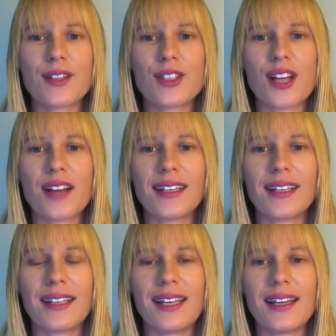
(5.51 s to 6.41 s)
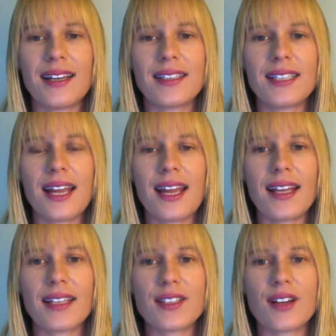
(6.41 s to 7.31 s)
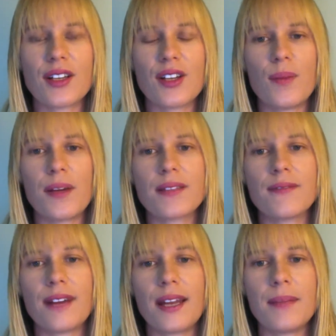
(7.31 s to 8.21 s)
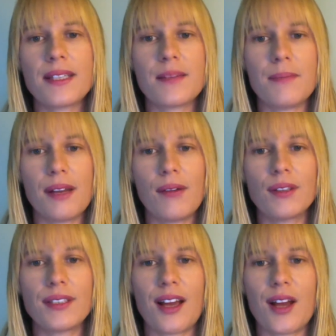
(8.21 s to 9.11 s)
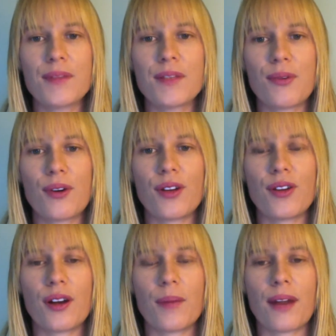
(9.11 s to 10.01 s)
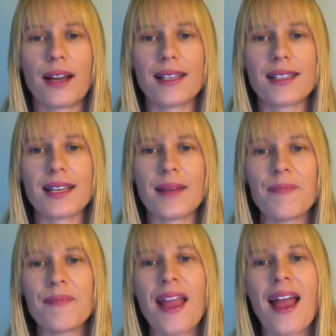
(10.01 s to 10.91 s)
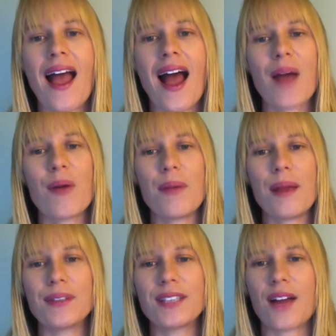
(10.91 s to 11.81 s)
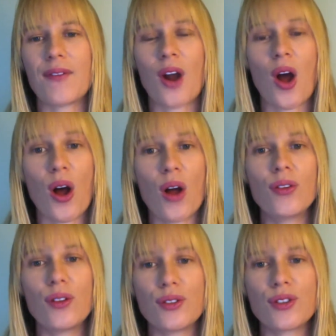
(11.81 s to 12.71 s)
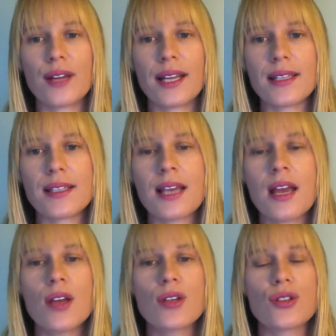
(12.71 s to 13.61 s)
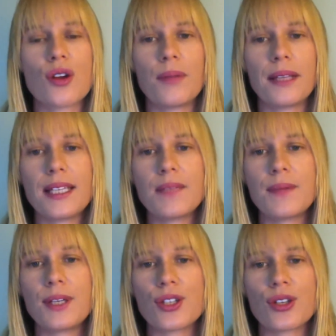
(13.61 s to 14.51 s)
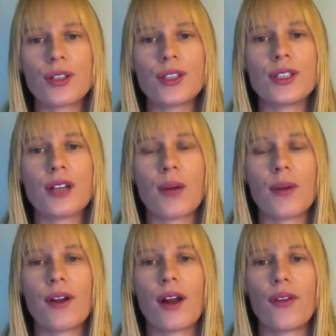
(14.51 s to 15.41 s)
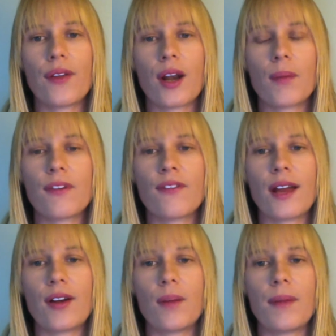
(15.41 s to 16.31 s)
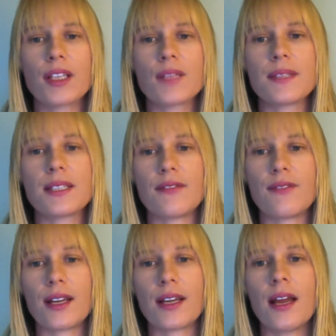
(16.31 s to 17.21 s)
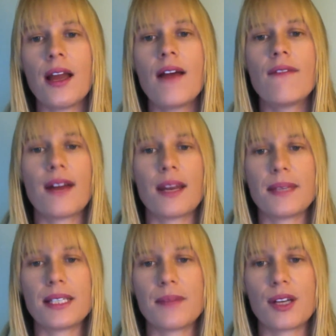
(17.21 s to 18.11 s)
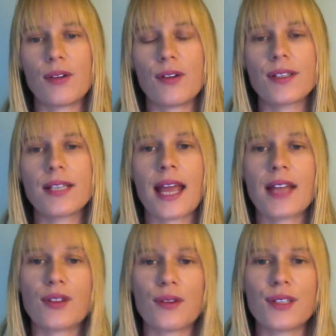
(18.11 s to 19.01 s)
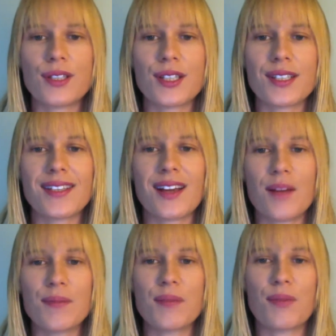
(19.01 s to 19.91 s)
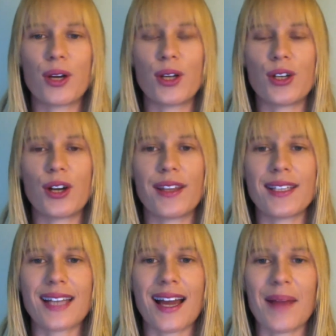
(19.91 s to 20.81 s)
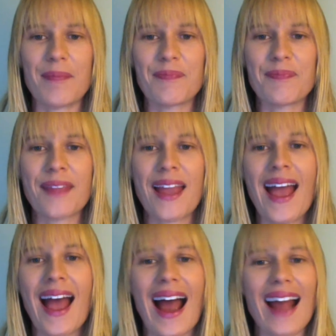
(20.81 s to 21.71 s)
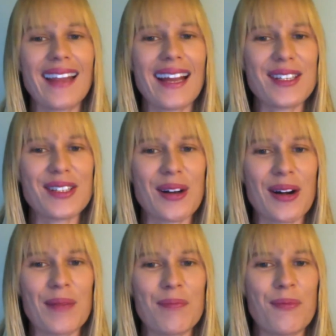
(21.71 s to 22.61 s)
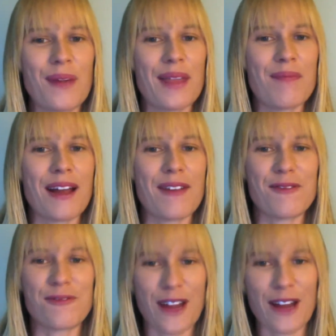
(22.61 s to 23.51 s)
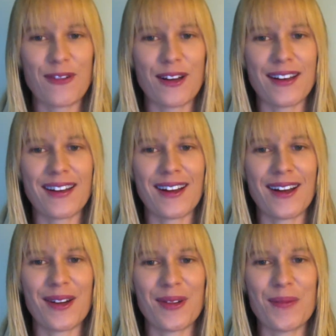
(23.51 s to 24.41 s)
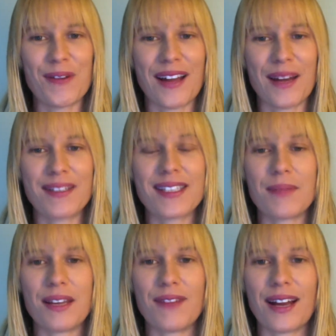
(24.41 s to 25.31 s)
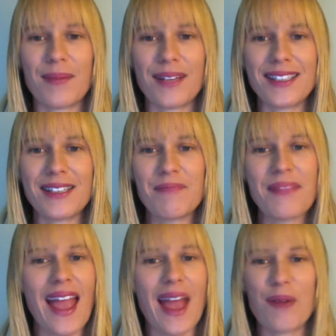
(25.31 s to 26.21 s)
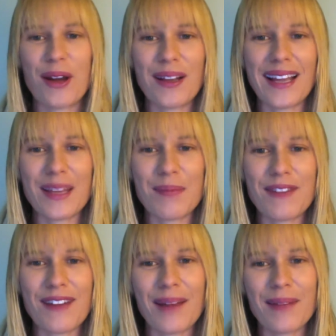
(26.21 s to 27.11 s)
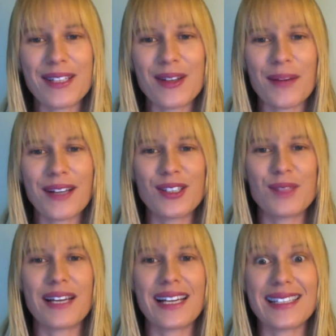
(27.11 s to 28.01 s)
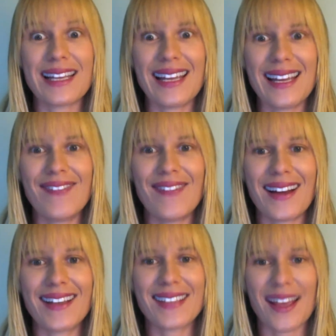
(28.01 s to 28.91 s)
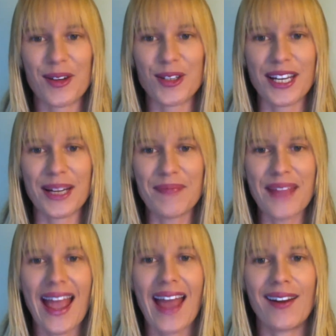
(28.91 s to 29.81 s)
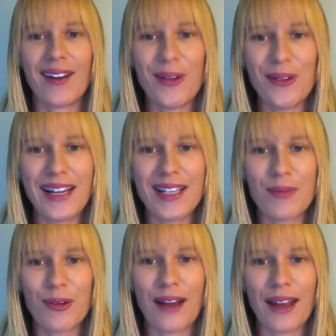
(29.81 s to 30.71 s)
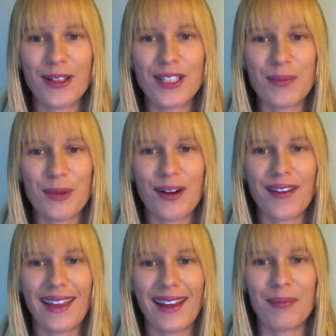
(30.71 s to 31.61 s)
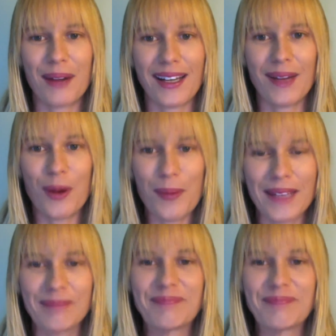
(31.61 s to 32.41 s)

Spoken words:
Shala Kalika, and today I'd like to talk to you about some vitamins and minerals to help support you during pregnancy. I won't be able to cover all nutrients, so please be sure to talk with your healthcare provider about specific vitamins and minerals and dosages to help support you during this time. I'd like to start with my favorite group of vitamins, the B vitamins. And why do I like the B vitamins so much? Is because they give us energy. And who needs more energy more than a pregnant woman?